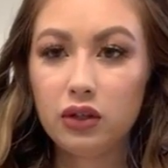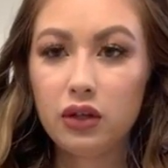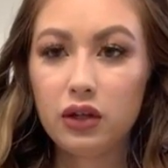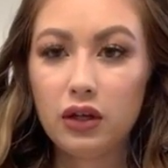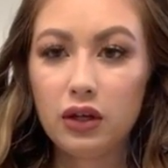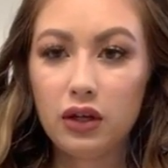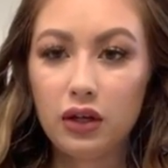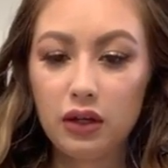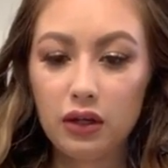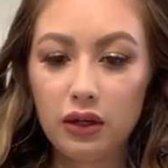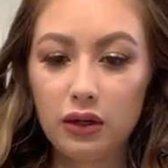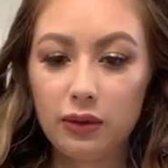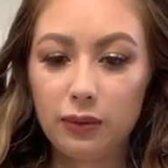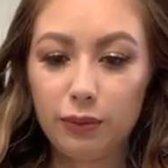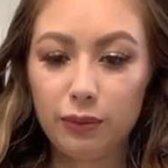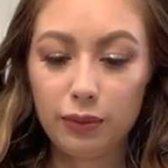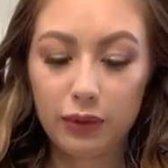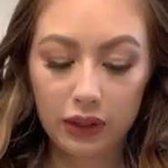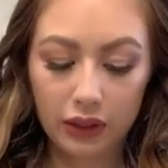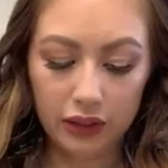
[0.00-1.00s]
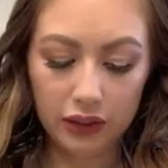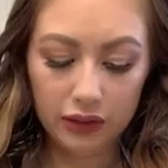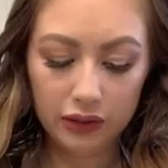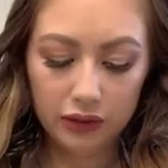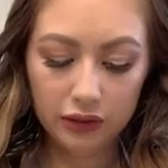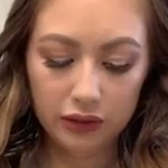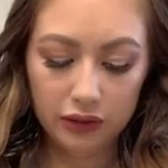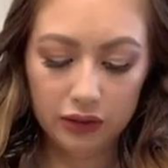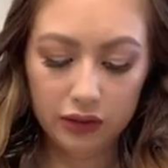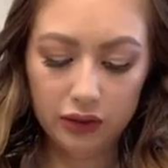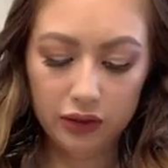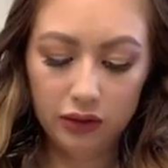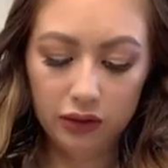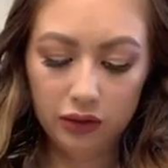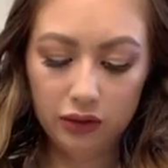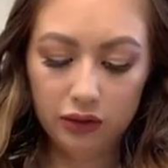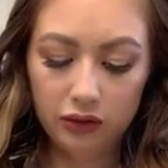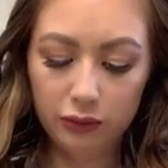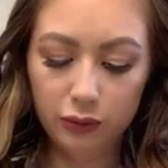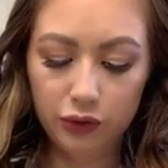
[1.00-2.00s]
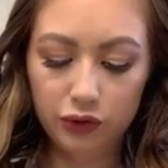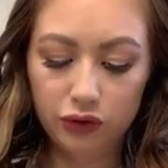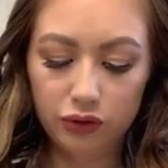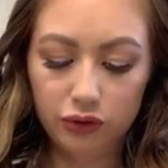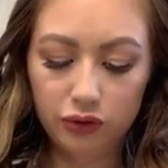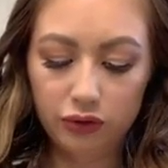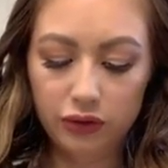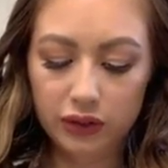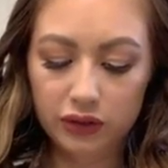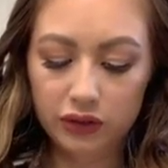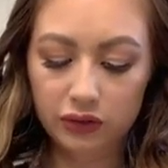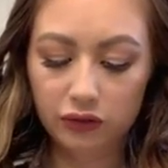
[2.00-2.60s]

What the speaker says: But let me show you guys the final look.